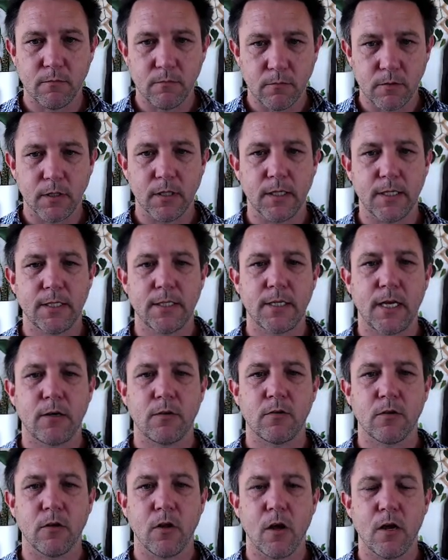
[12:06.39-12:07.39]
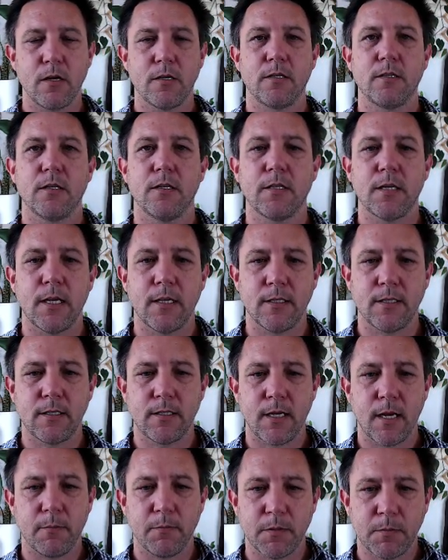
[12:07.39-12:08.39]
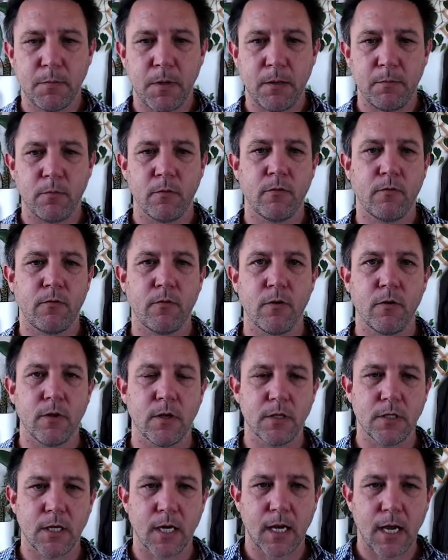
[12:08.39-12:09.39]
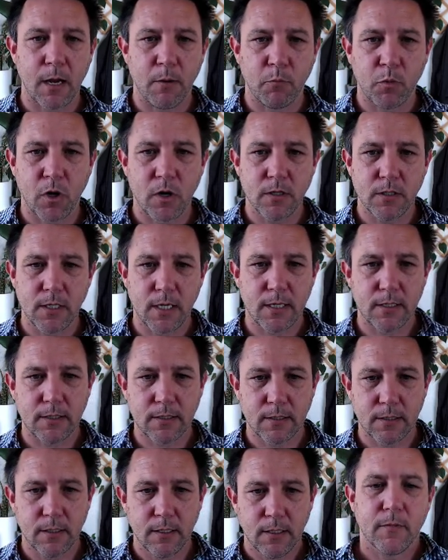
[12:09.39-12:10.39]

really centralizes and steps people through the checkout process.